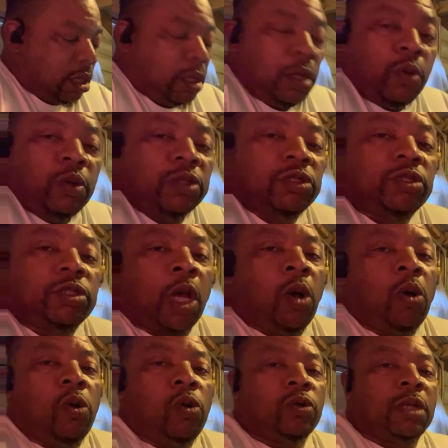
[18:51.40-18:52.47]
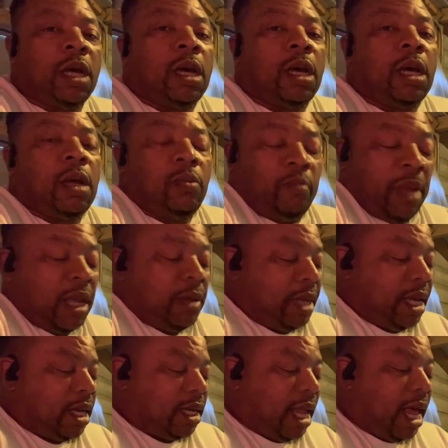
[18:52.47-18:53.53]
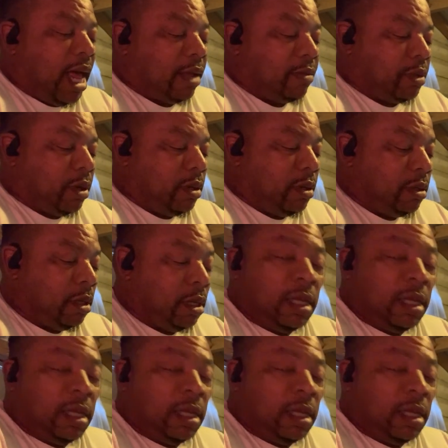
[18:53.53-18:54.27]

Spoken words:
You was told maybe a lie, bro.